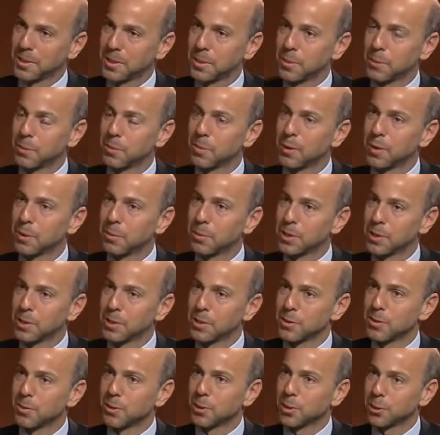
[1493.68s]
thank you very
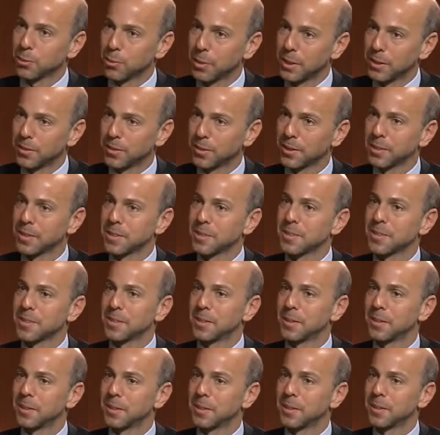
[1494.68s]
much for granting us
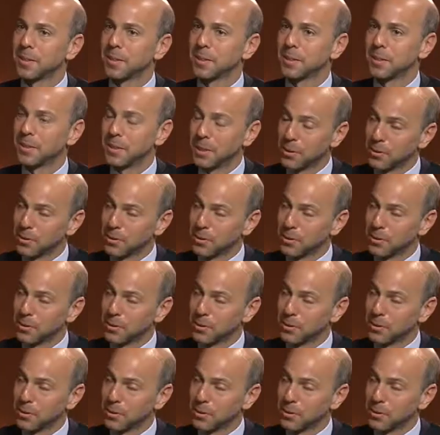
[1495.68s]
an